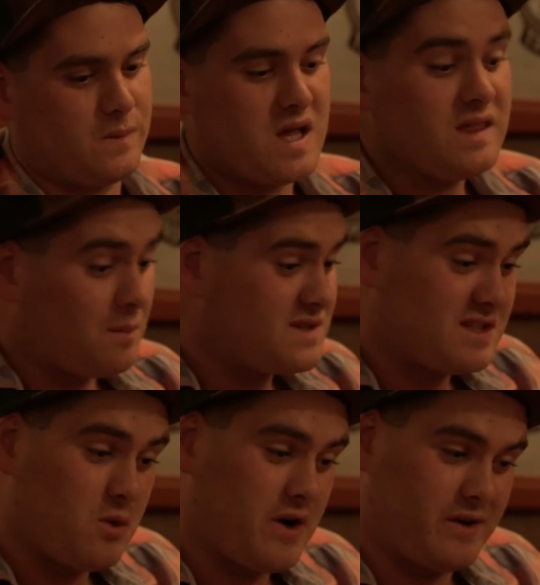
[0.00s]
Well, I'm
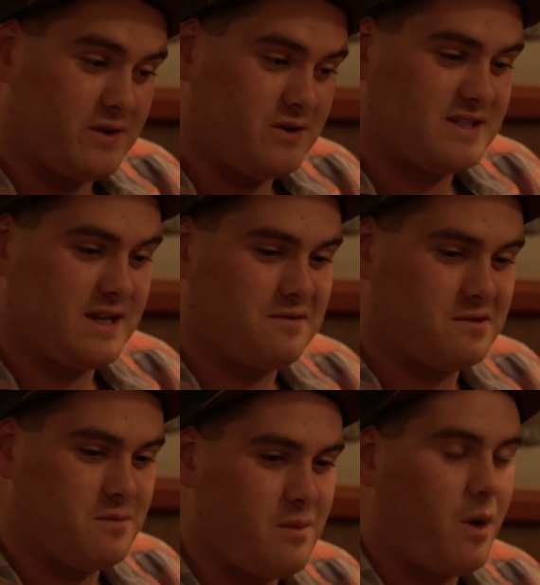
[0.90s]
still working on new stuff
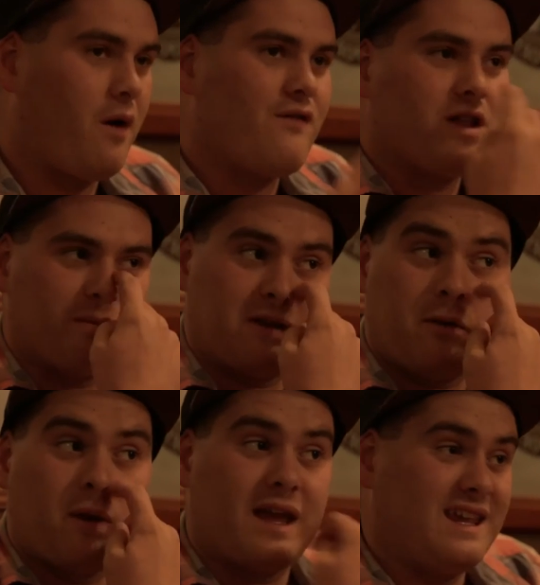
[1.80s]
at the moment. Well, I've only been
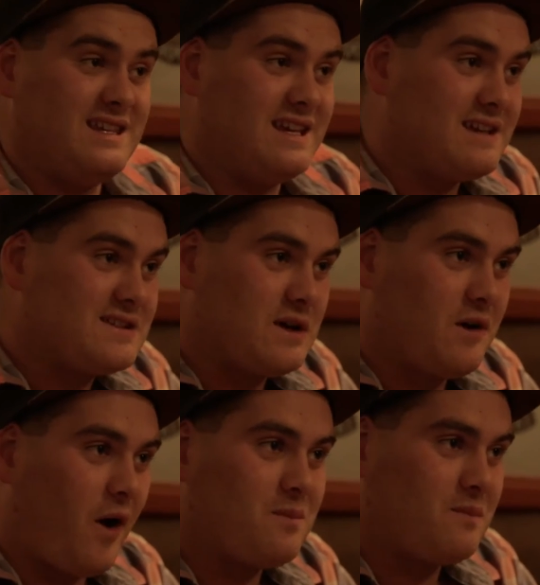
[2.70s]
doing it a year,
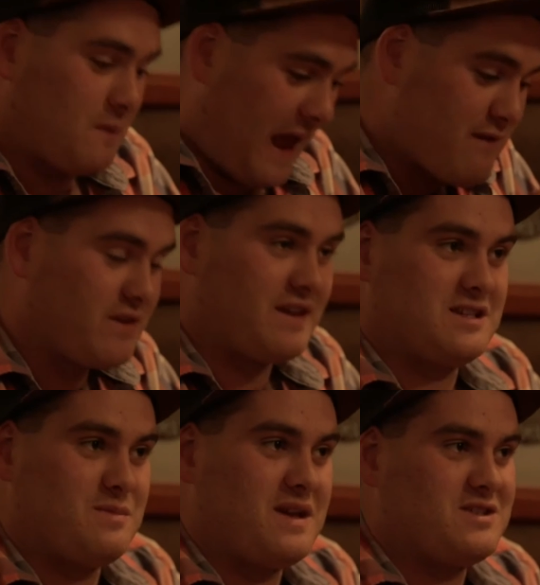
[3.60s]
so
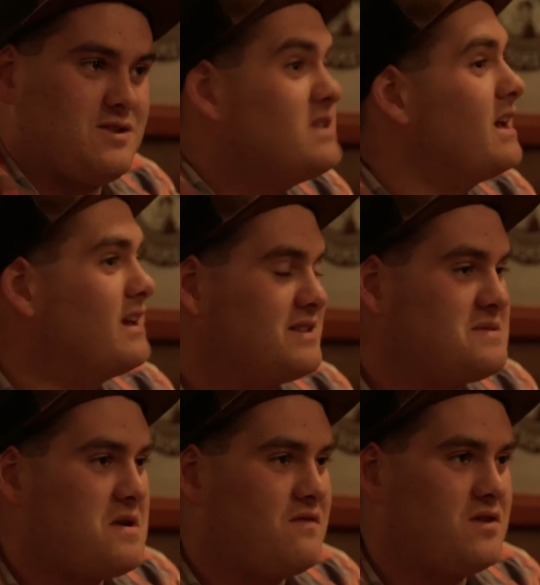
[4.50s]
everything to me is new. Yeah,
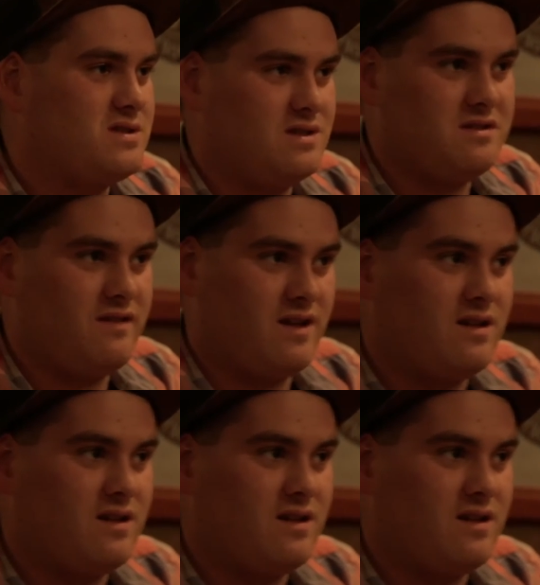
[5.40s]
it's my first year doing